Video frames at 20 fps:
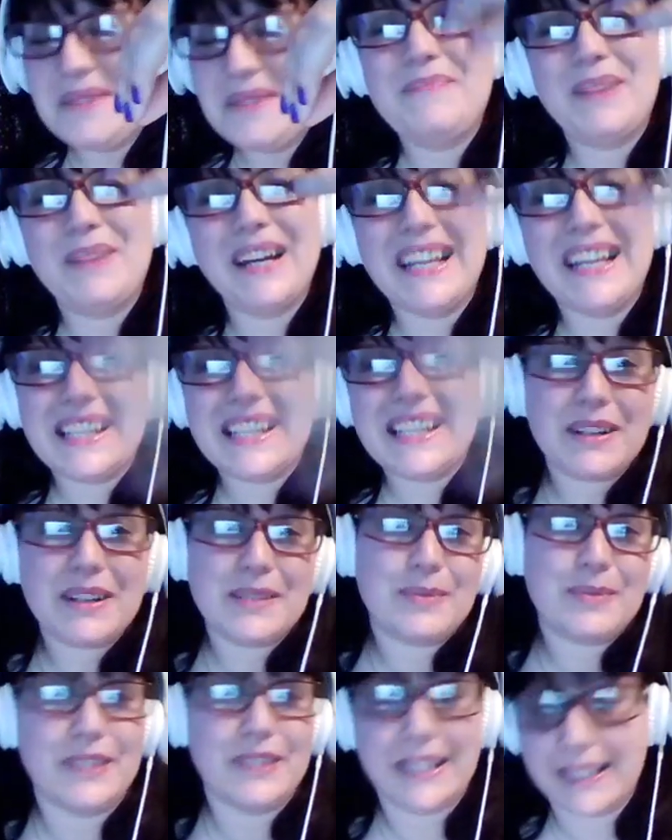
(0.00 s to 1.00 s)
But it's
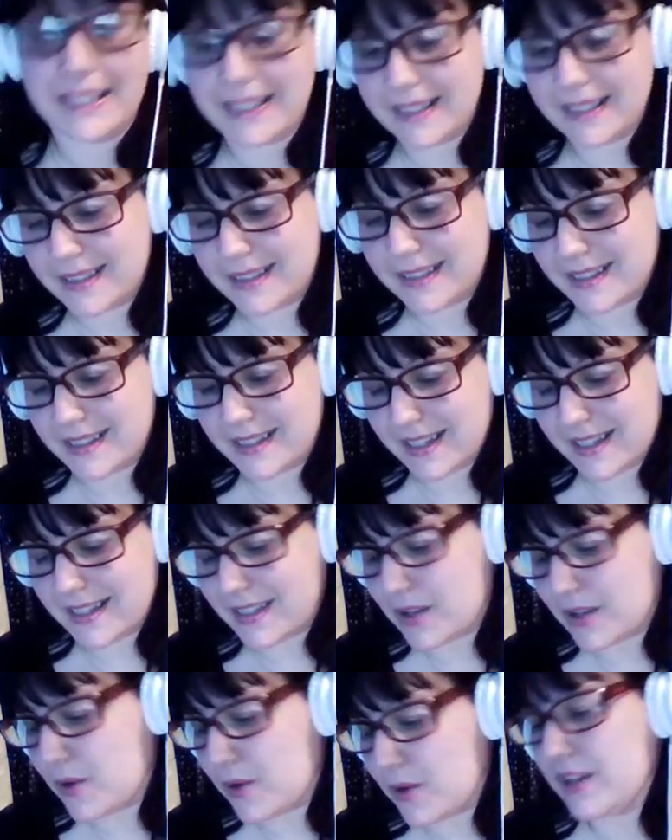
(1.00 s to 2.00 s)
supposed to be really good. So
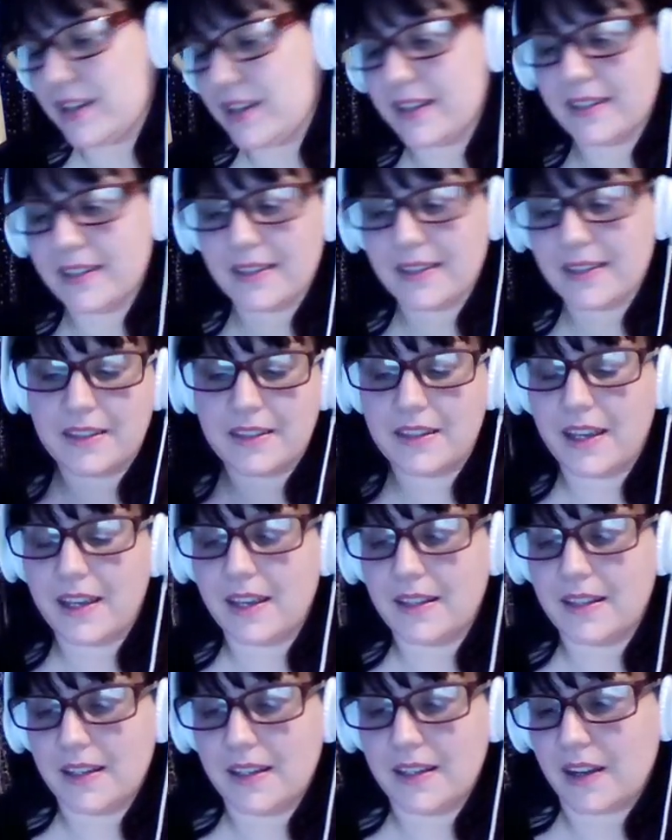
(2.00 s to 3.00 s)
it's cool that you can,
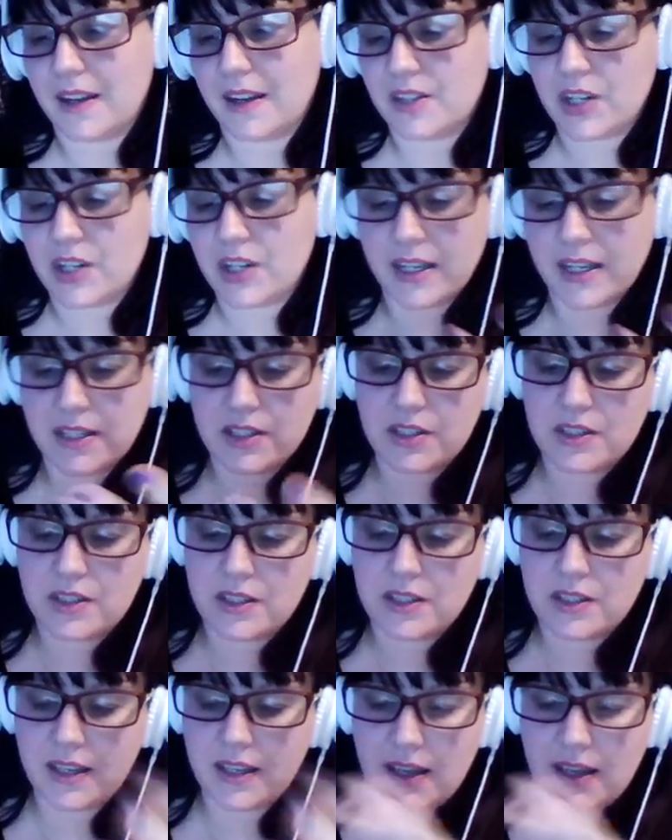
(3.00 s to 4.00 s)
change
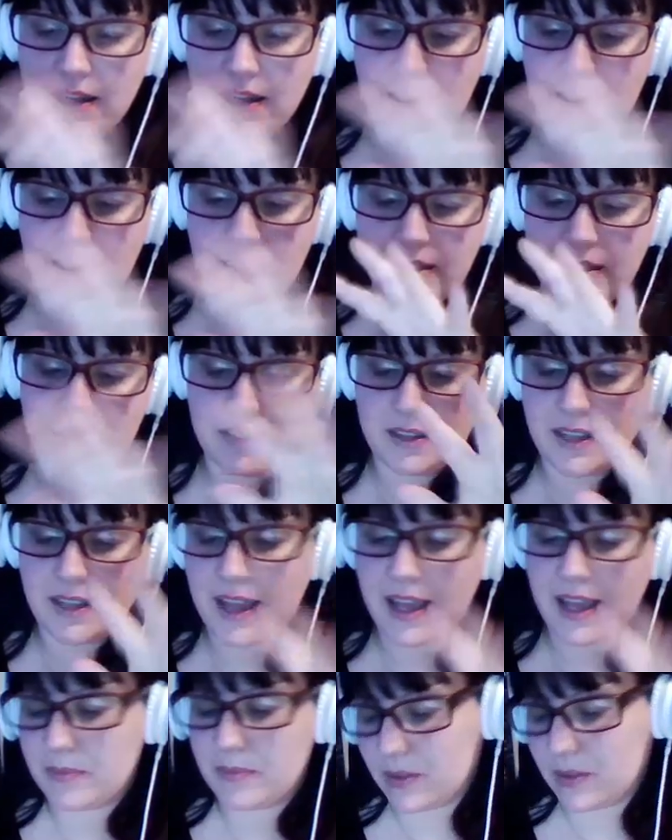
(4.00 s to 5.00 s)
the
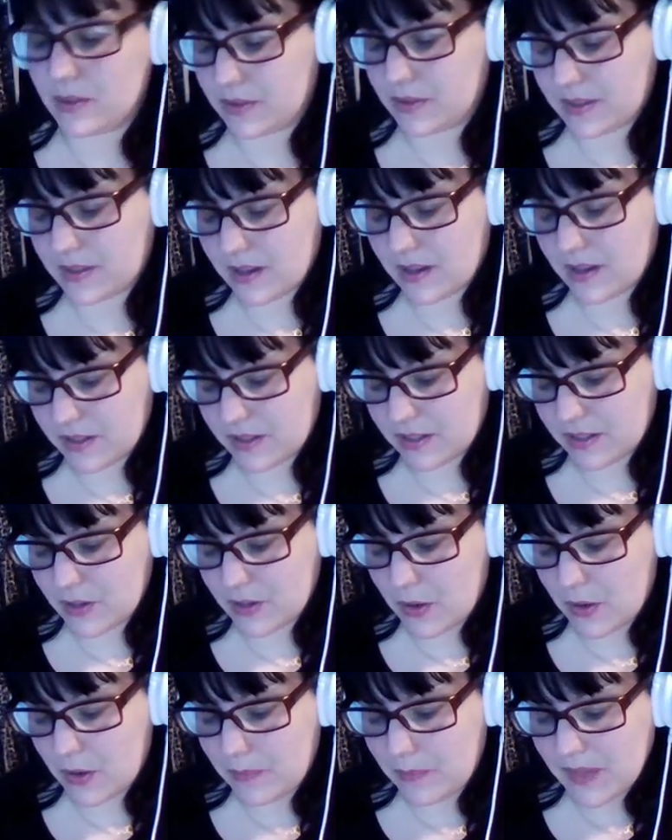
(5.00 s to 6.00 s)
capsules and stuff at the
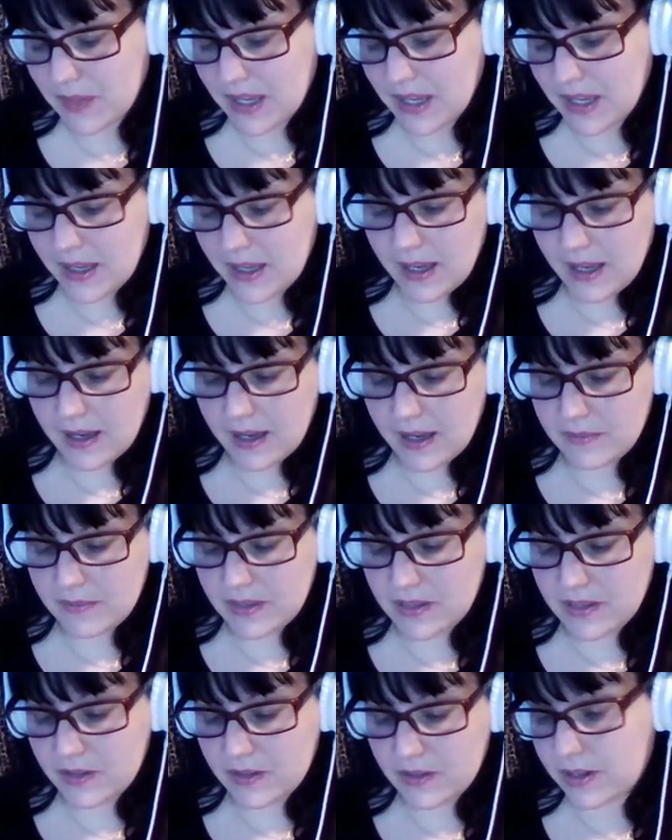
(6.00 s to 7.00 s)
top.
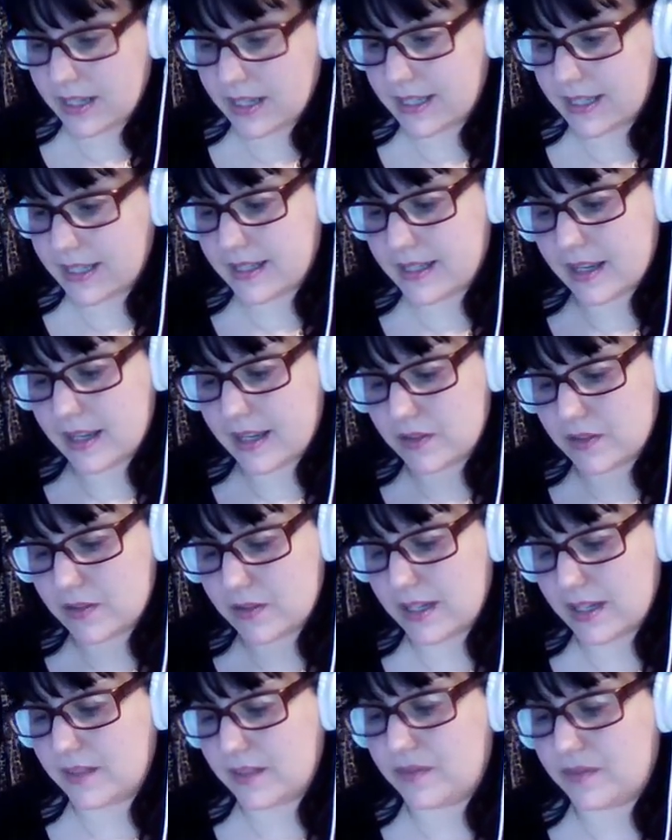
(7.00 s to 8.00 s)
It's got a great sound
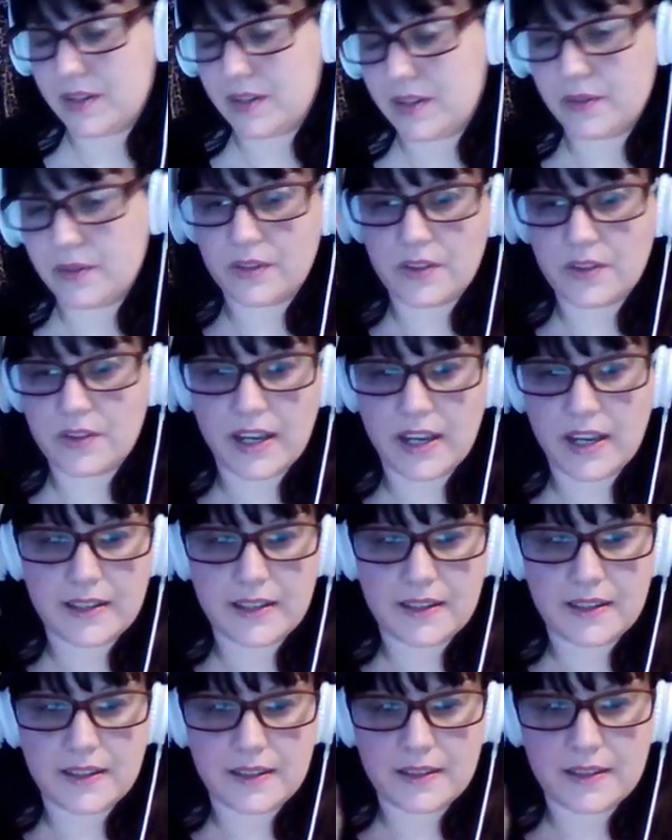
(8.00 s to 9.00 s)
to it. It feels
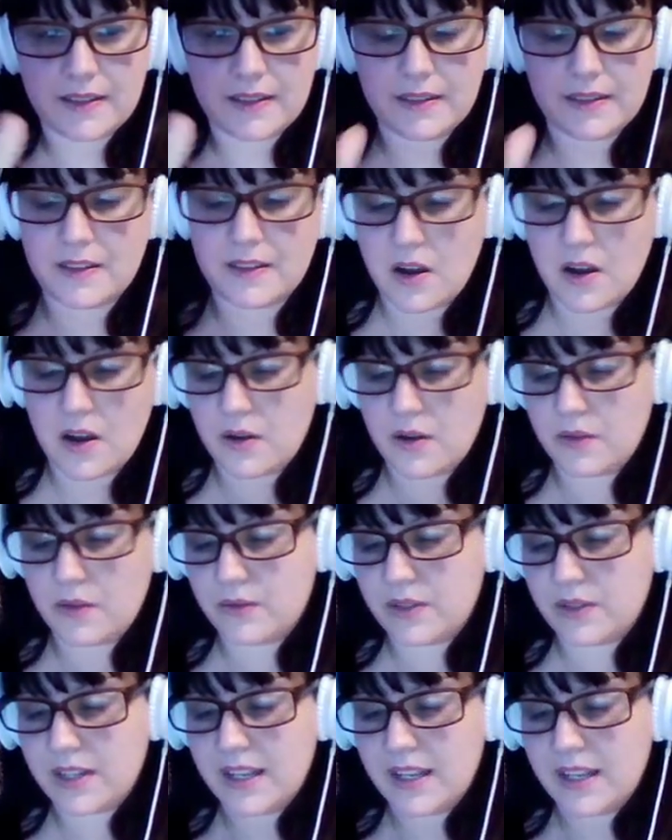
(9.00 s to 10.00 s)
nice to
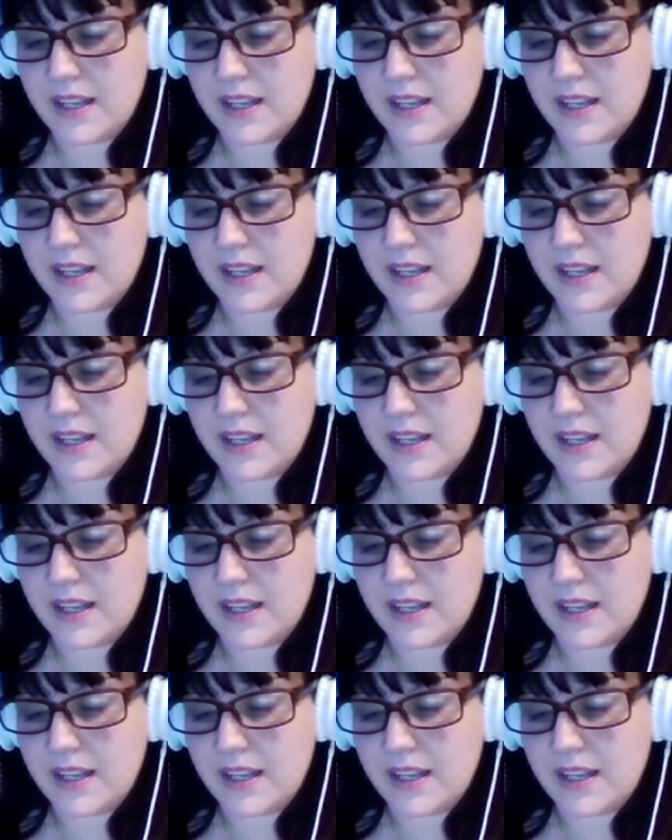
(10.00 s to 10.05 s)
hold.